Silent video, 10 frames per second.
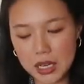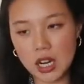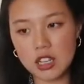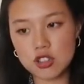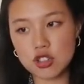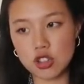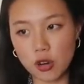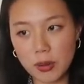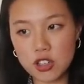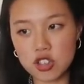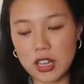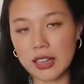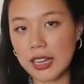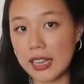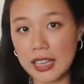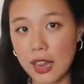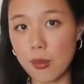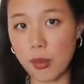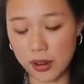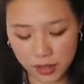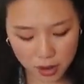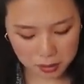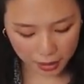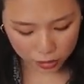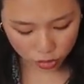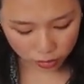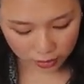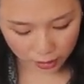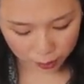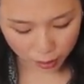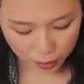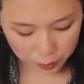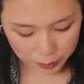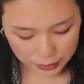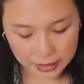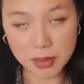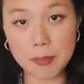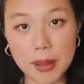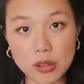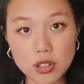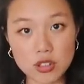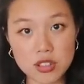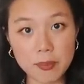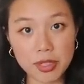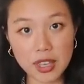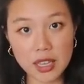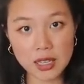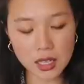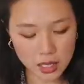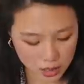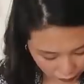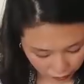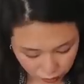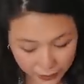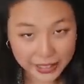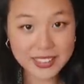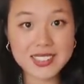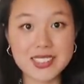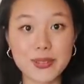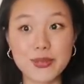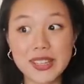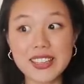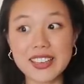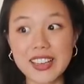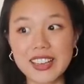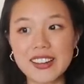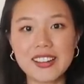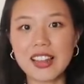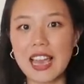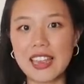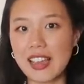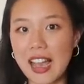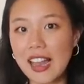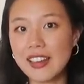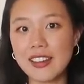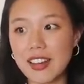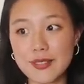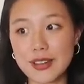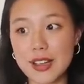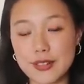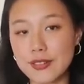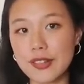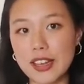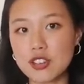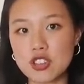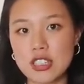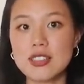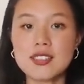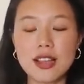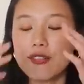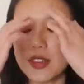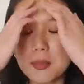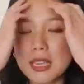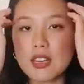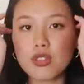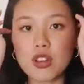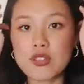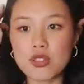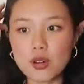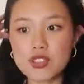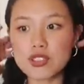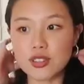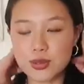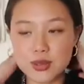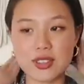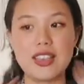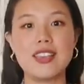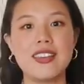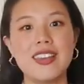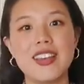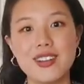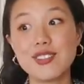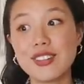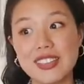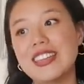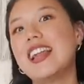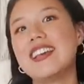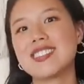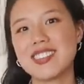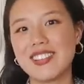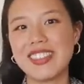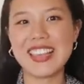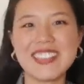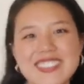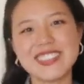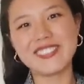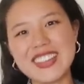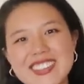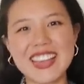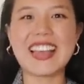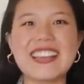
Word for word: but not so much that like I can't wear them I just think I'd probably need a belt or something but otherwise really good like I can never ever find jeans that fit me in a thrift store so this was like really nice so thank you so much